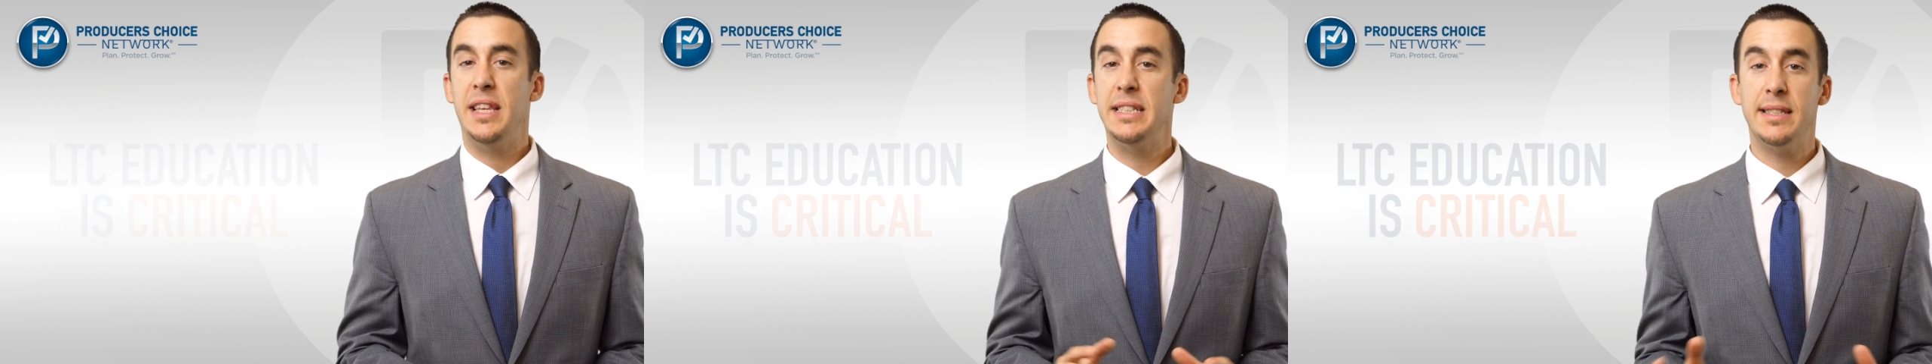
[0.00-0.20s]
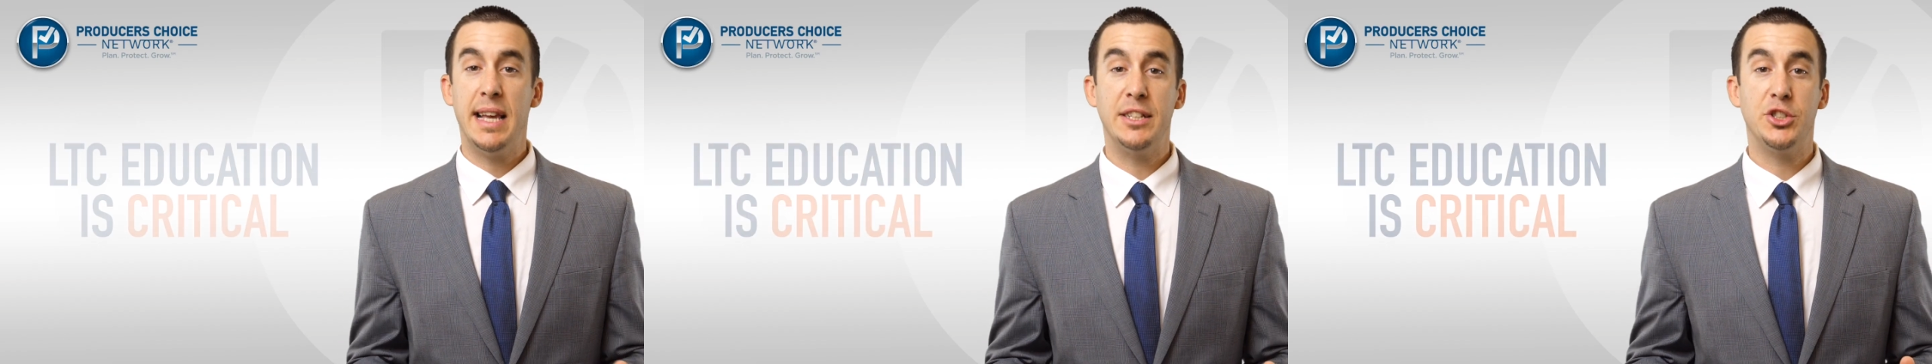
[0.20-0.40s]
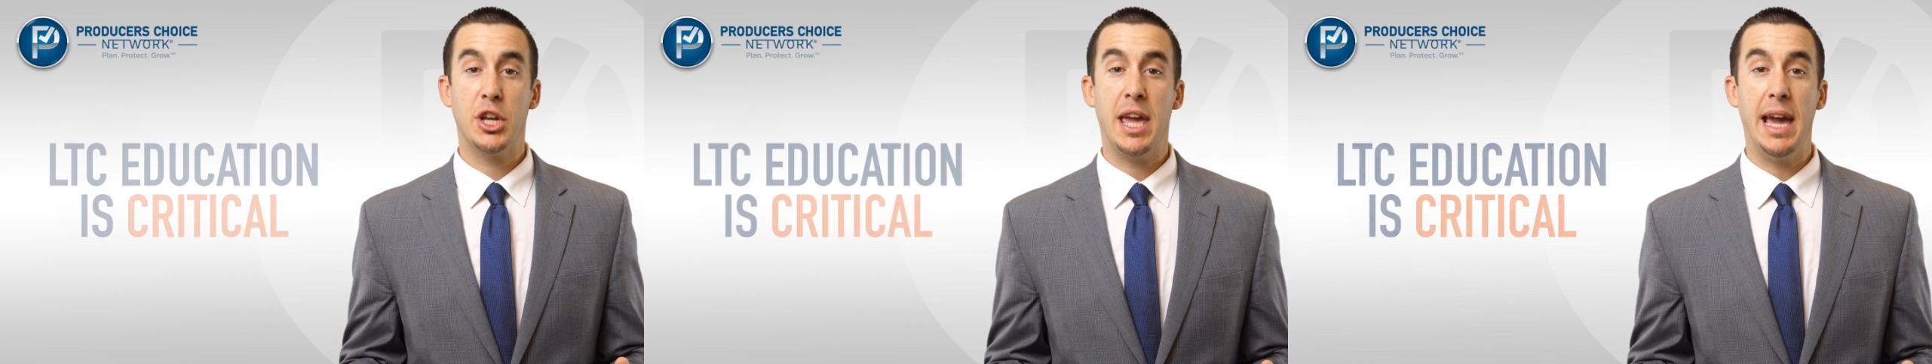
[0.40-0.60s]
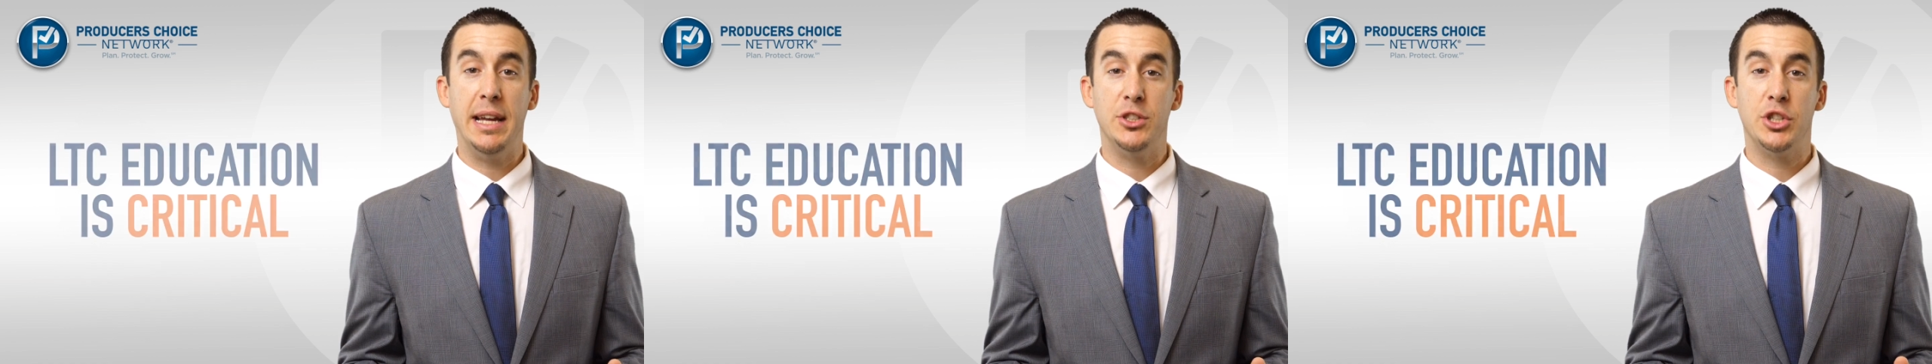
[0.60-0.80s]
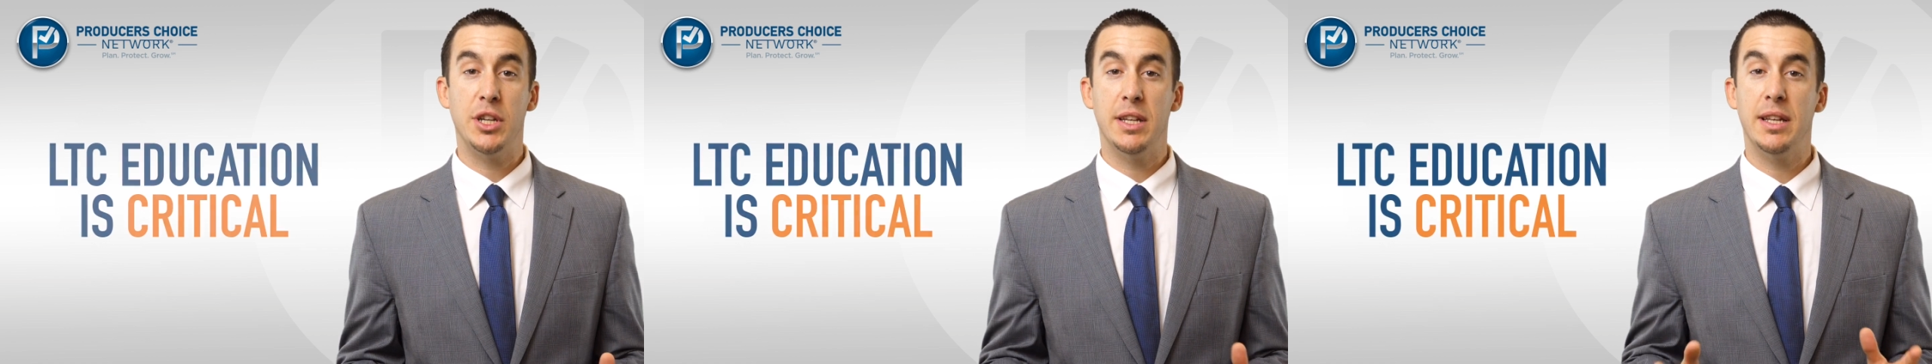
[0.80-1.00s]
This
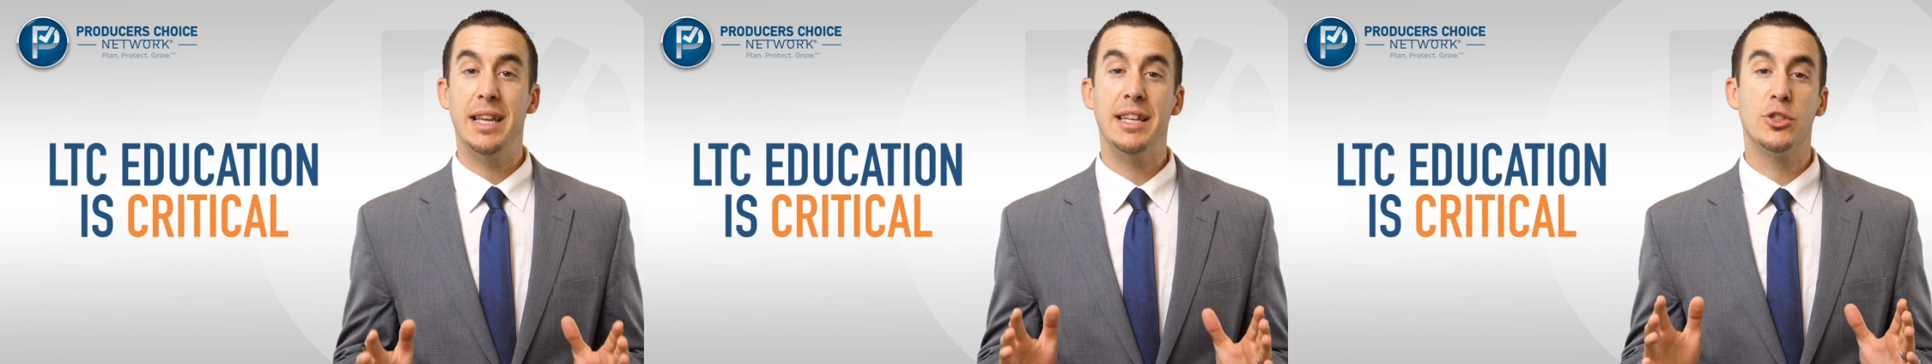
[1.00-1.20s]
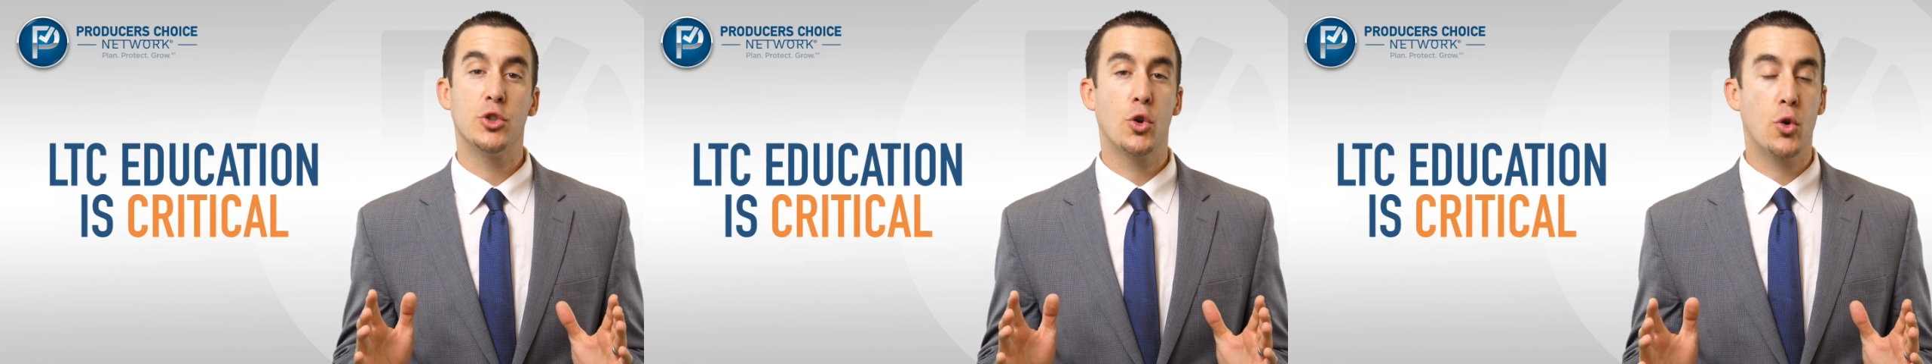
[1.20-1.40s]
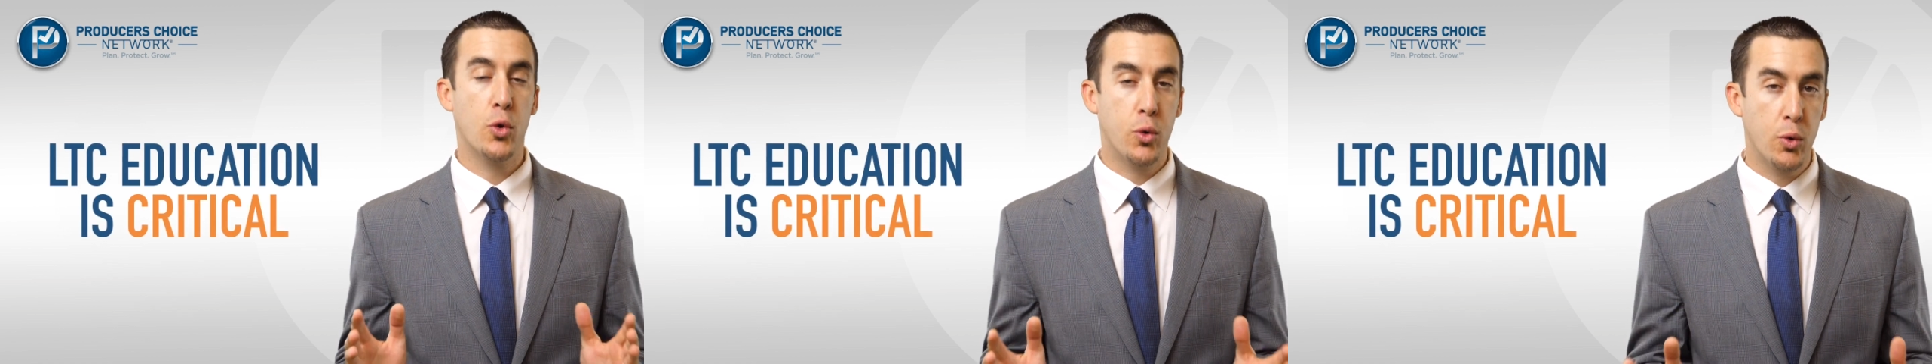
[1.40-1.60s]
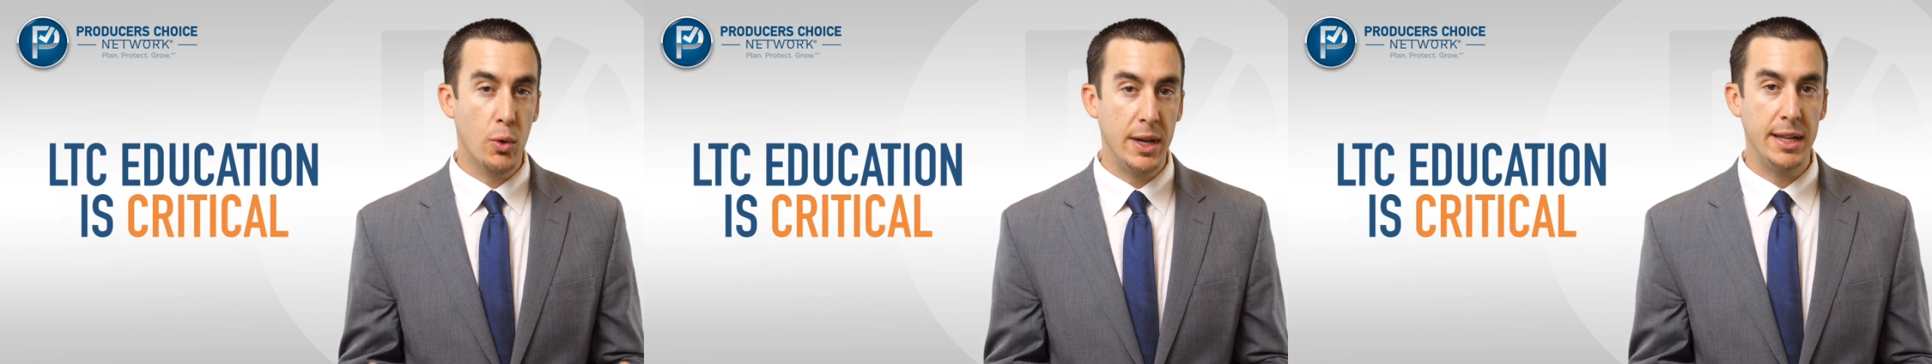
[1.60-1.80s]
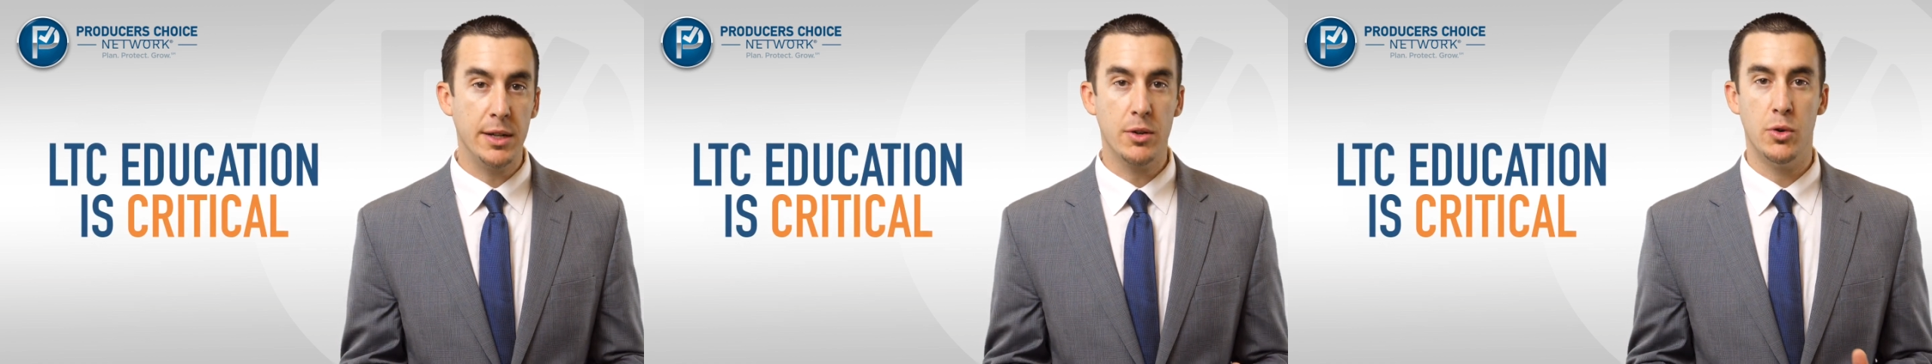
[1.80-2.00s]
education is
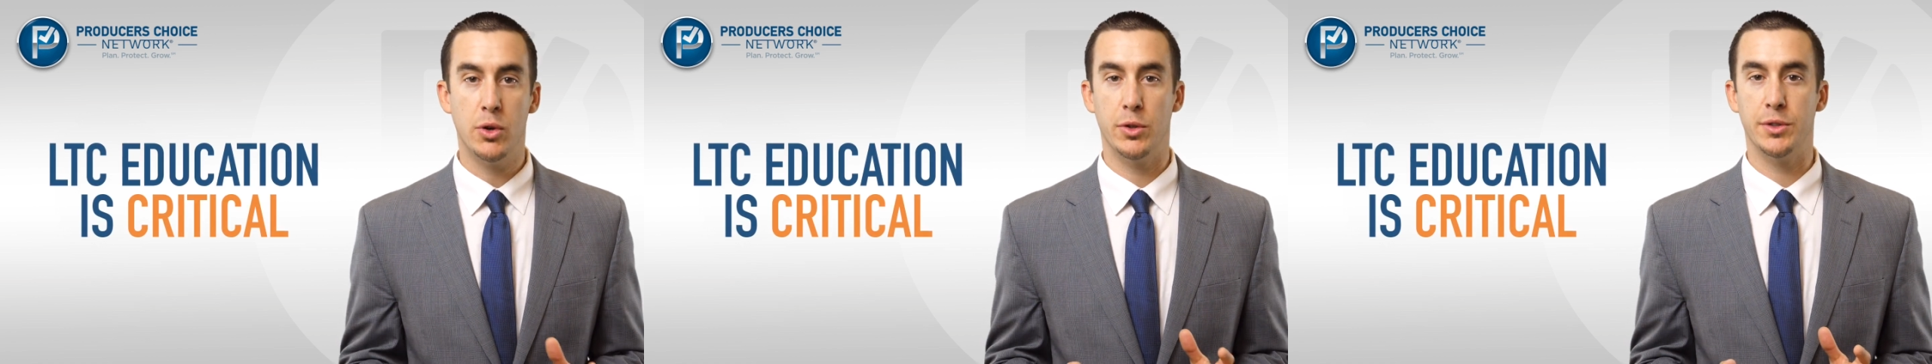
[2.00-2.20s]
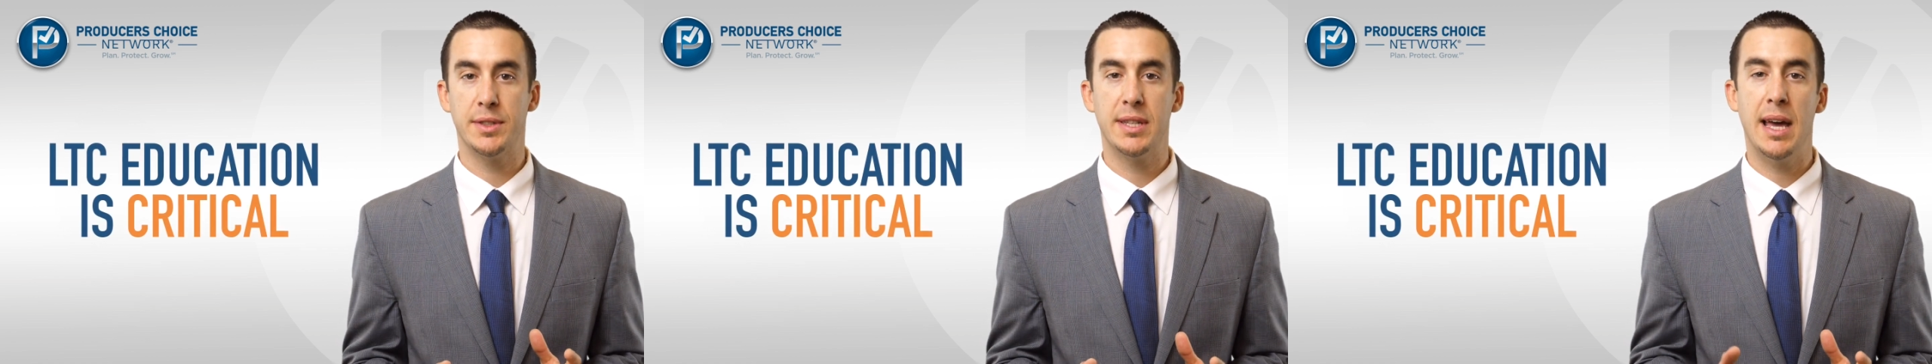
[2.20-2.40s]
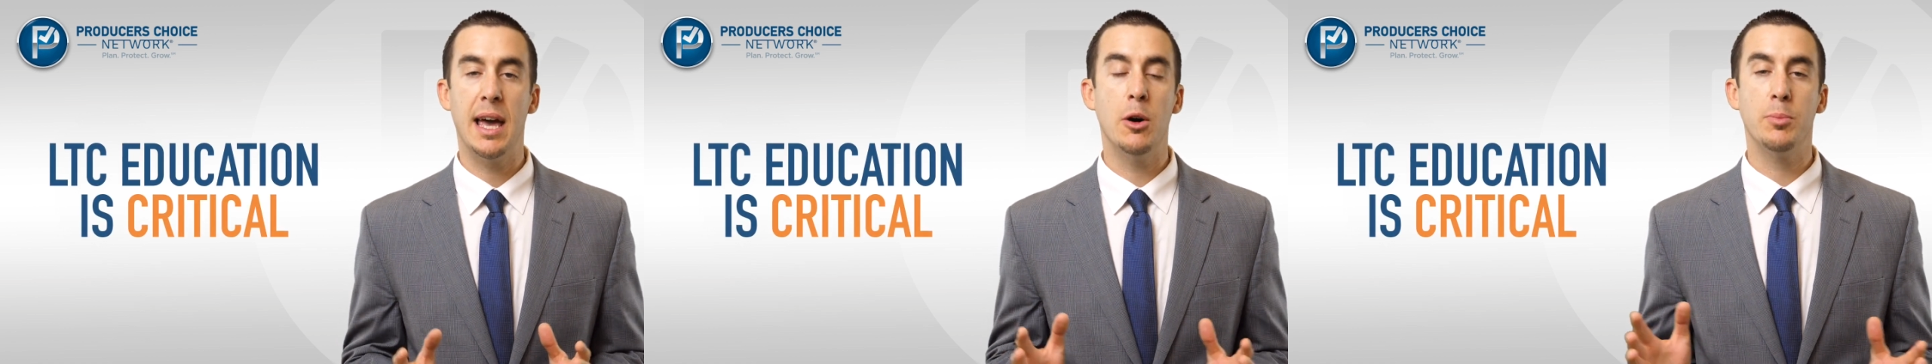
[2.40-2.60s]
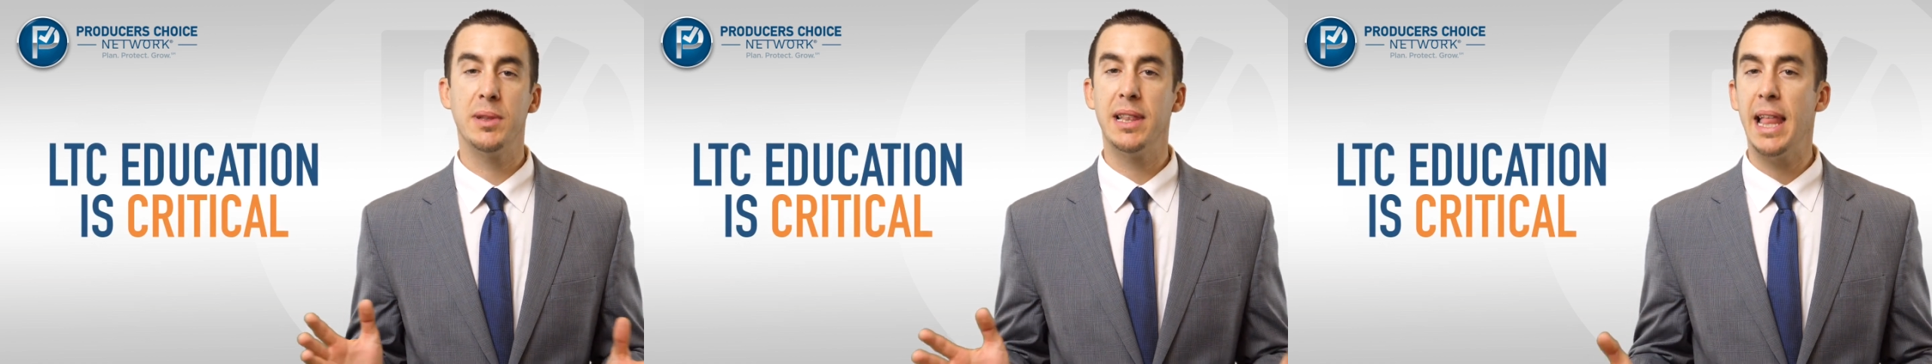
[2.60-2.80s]
critical to help